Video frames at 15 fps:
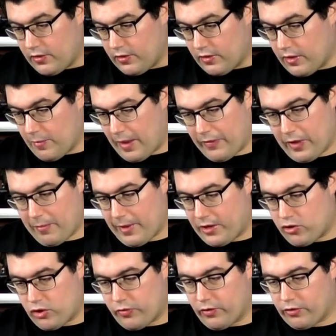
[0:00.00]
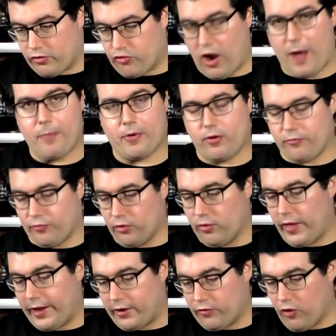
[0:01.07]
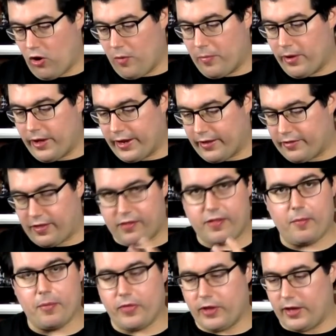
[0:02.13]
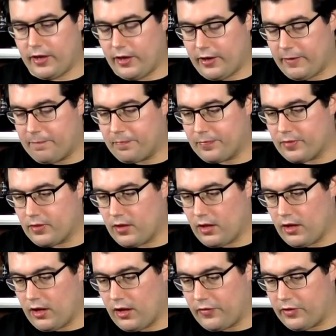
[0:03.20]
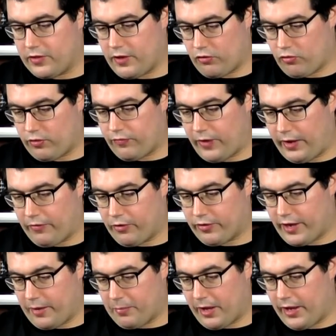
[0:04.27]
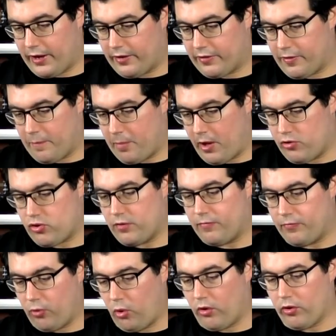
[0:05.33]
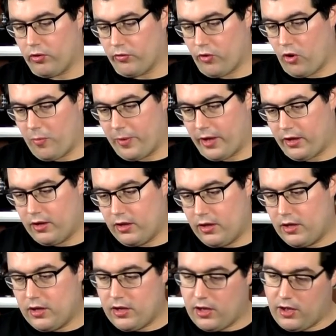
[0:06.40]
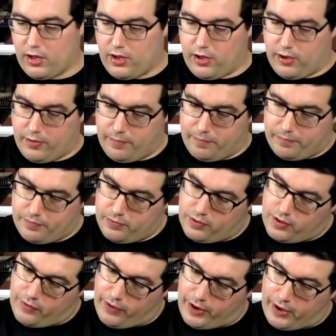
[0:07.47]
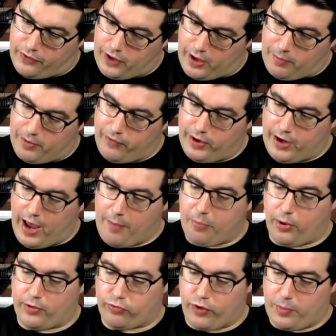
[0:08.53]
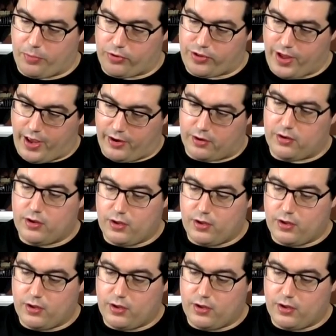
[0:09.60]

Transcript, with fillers: they, they mentioned there was tropical fruit like aroma. I guess that's some of the, um, uh, the citrus flavors that I'm getting. Some pungent floral aroma. Um, see if I can get the ABV. 9.3%.